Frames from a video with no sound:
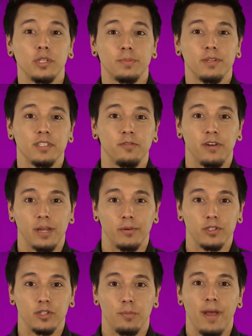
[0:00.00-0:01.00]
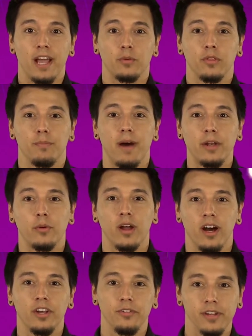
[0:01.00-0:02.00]
twitch muscle fibers are packed with
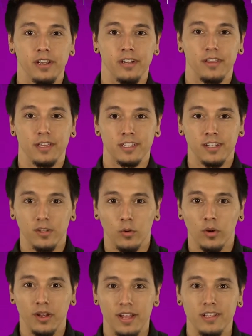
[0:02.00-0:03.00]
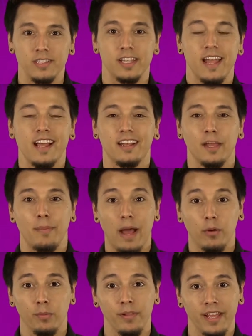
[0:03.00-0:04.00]
mitochondria, these little organelles that act like
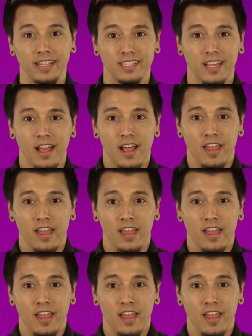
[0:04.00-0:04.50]
power plants.